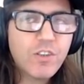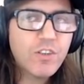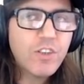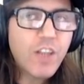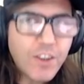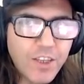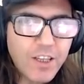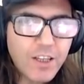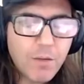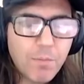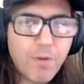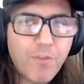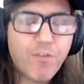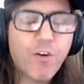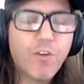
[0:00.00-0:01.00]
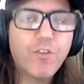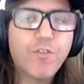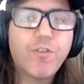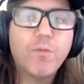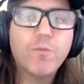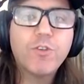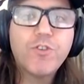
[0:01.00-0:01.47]
nothing could be further
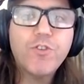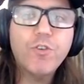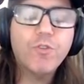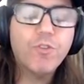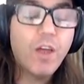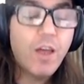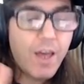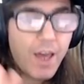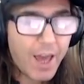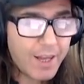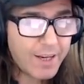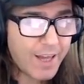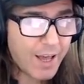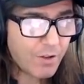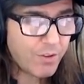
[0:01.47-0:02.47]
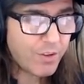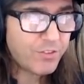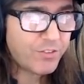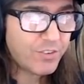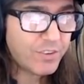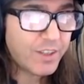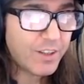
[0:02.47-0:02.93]
from the truth. And now
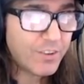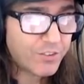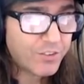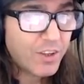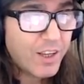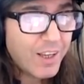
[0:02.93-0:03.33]
there's there's